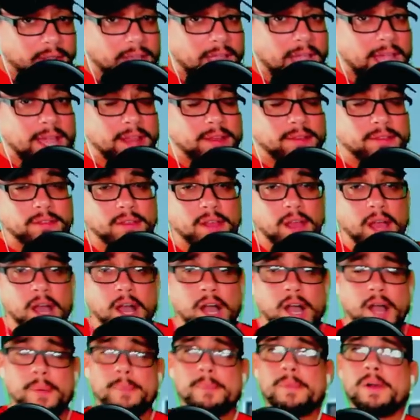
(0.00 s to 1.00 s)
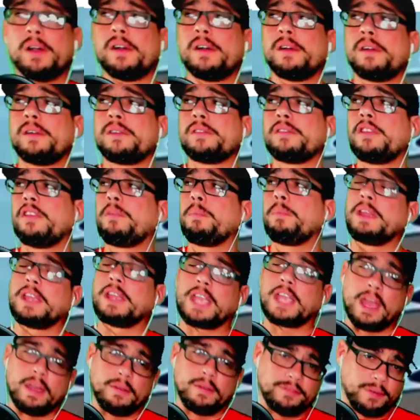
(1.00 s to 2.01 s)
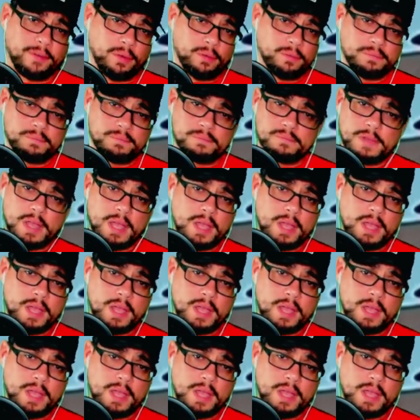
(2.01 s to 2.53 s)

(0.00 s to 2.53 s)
guys, just be careful.